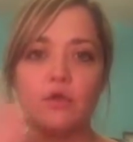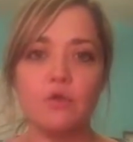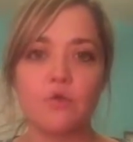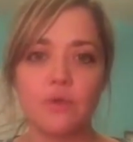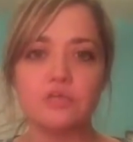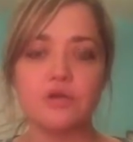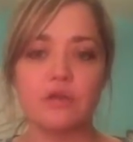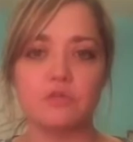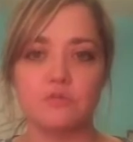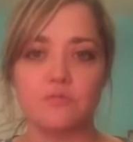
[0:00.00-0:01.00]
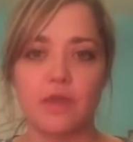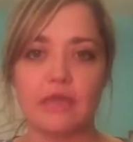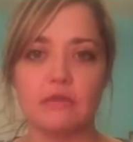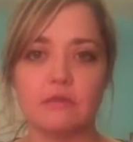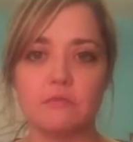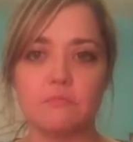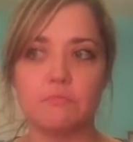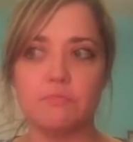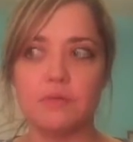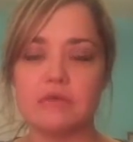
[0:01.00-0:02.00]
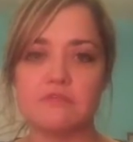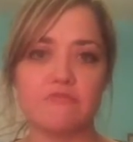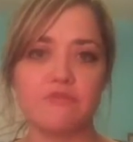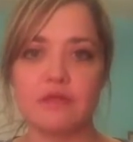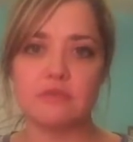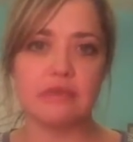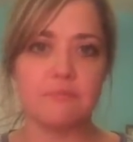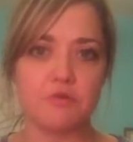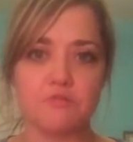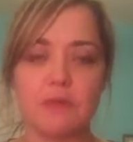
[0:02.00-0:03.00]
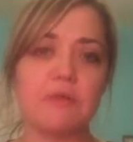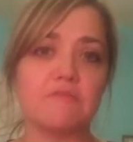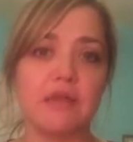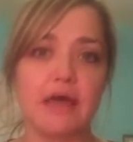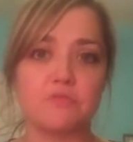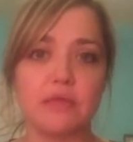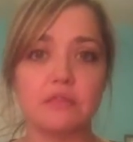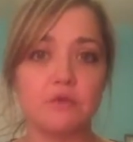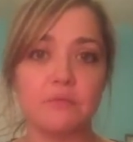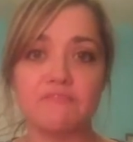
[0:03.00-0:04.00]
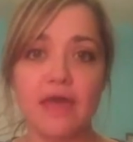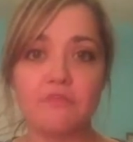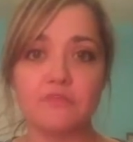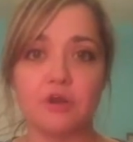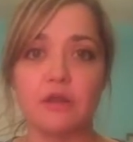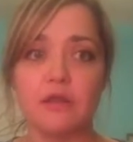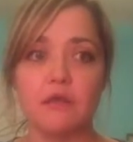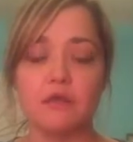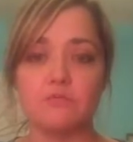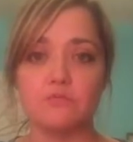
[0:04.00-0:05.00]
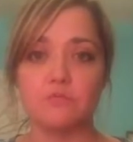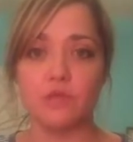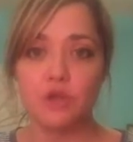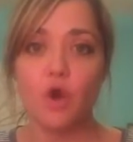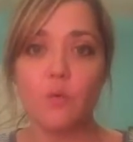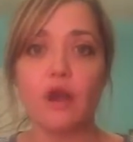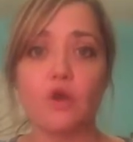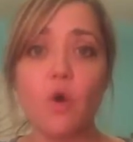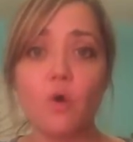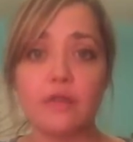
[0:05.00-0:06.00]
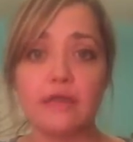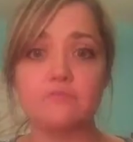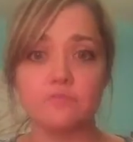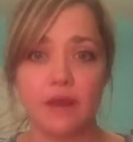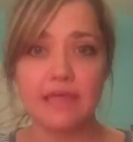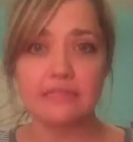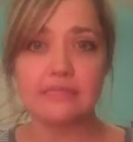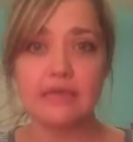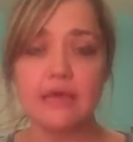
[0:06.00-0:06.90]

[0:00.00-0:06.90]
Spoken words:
quit trying to lose weight because our friends and neighbors maybe have lost weight a little bit faster, because we know what our goal is, right?